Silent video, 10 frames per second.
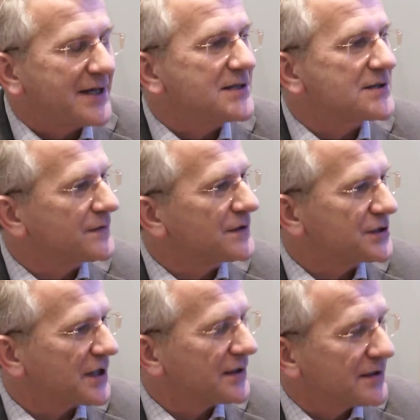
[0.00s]
end of the
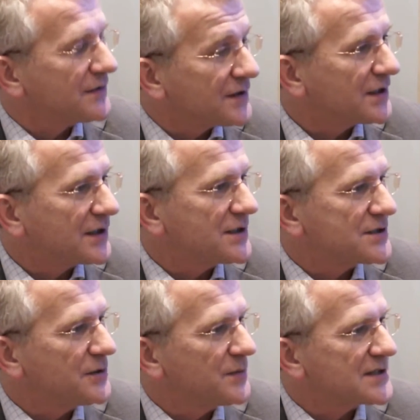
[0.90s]
chain, the
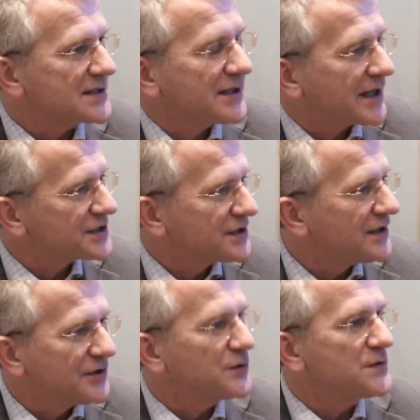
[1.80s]
consumers, can
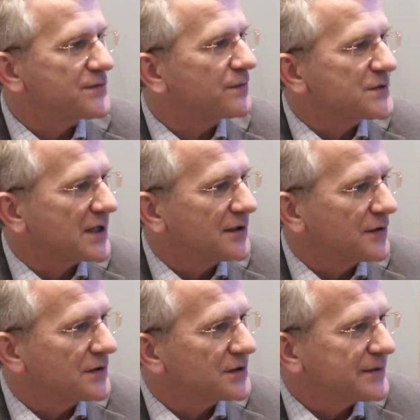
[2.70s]
actually use from
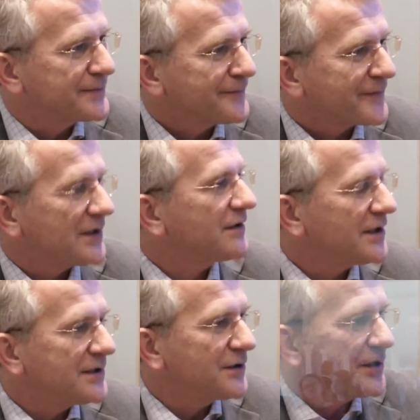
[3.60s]
technology. You know, you